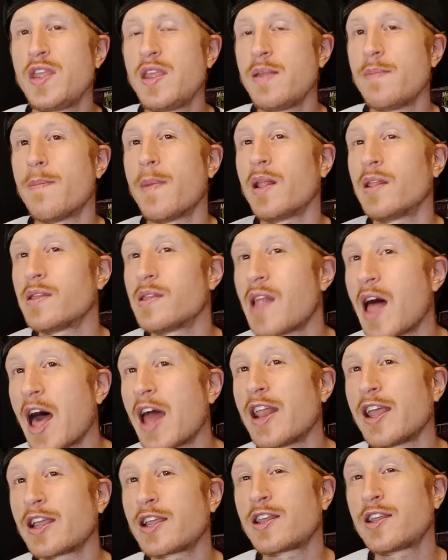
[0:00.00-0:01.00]
the
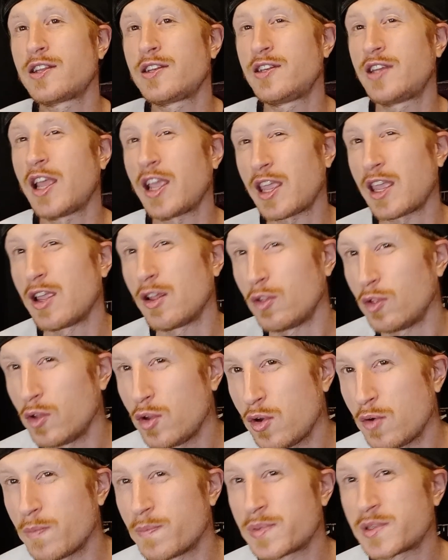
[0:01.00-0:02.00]
melodic ticking
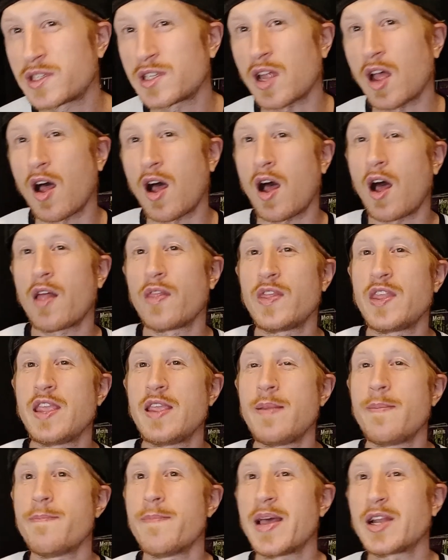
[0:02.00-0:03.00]
loops on
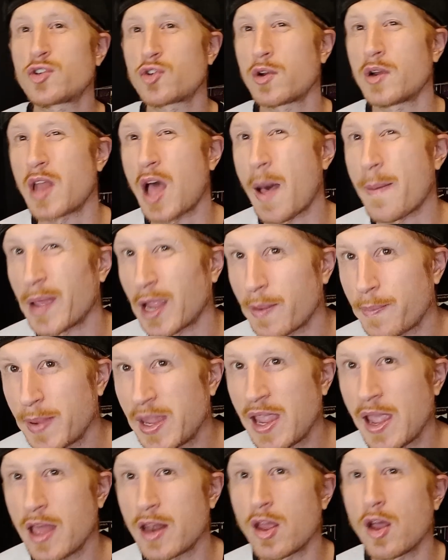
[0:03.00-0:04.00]
the metronomic
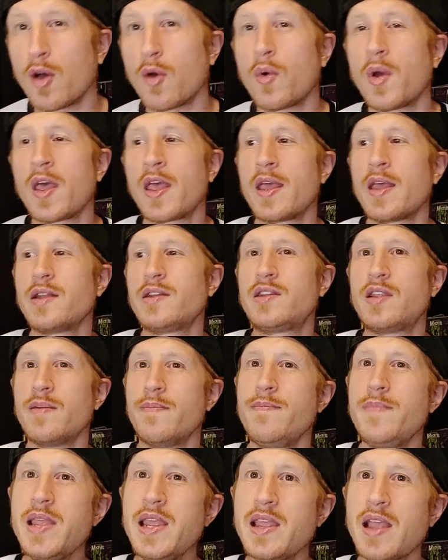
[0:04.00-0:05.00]
piano. To
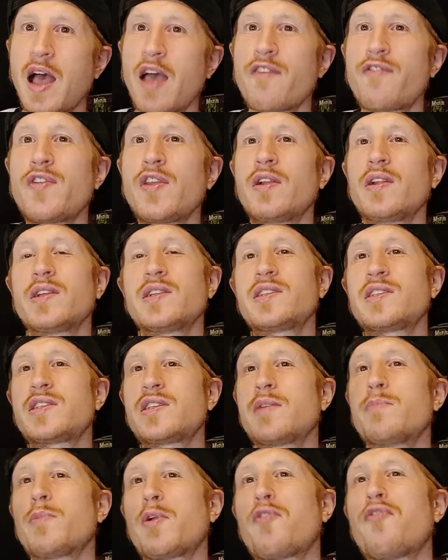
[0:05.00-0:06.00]
me, I feel it
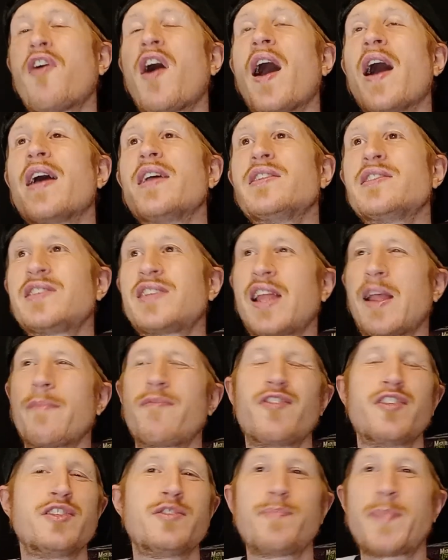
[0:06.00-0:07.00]
simplifies
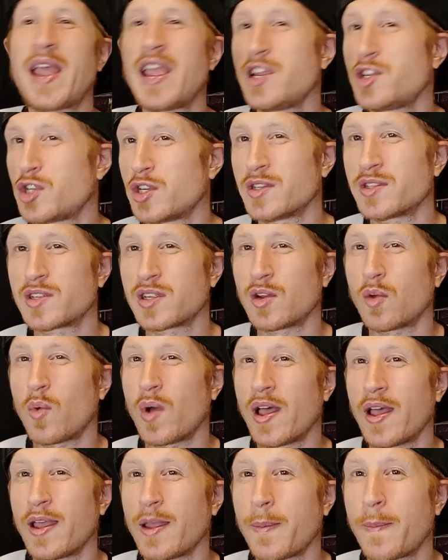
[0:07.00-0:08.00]
Sampha's patience in a
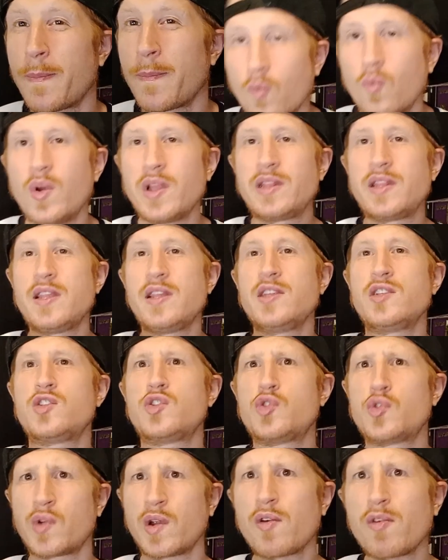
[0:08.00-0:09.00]
way with these
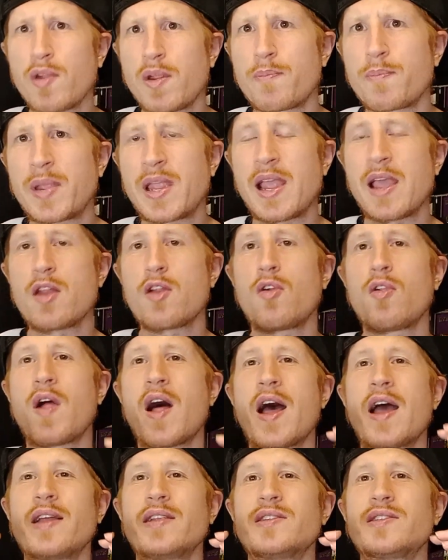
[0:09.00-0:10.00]
dreary piano
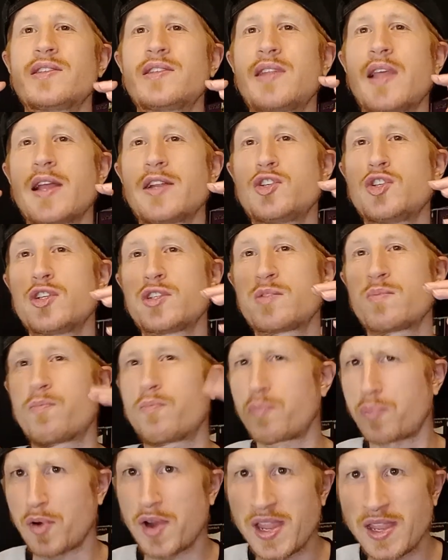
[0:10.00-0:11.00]
lines that just
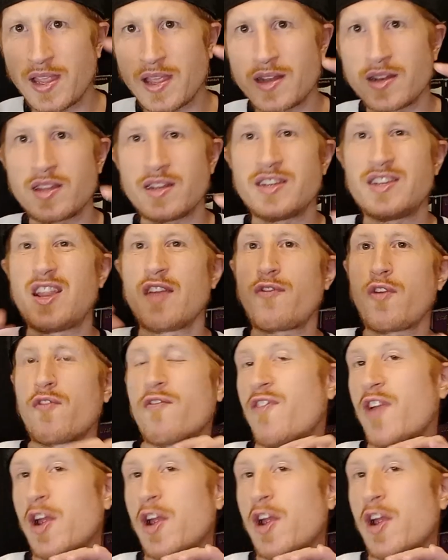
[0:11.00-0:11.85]
break into different